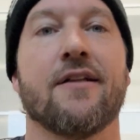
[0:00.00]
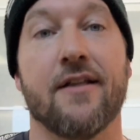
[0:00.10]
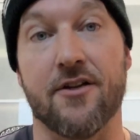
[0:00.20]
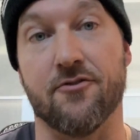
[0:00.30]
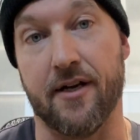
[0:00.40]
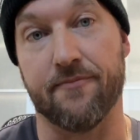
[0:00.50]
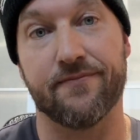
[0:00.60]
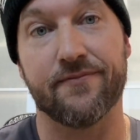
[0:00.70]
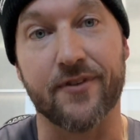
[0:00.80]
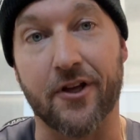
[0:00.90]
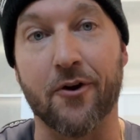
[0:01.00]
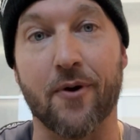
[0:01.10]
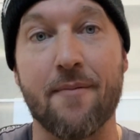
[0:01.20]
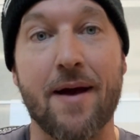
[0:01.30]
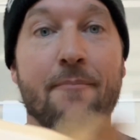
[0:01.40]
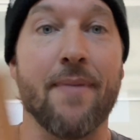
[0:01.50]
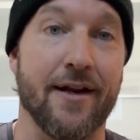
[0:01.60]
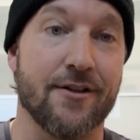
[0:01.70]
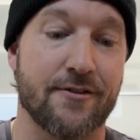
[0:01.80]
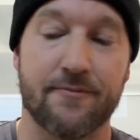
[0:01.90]
that's right, they're the Ray-Ban
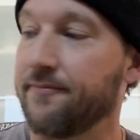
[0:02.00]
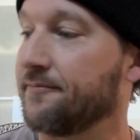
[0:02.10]
Metas.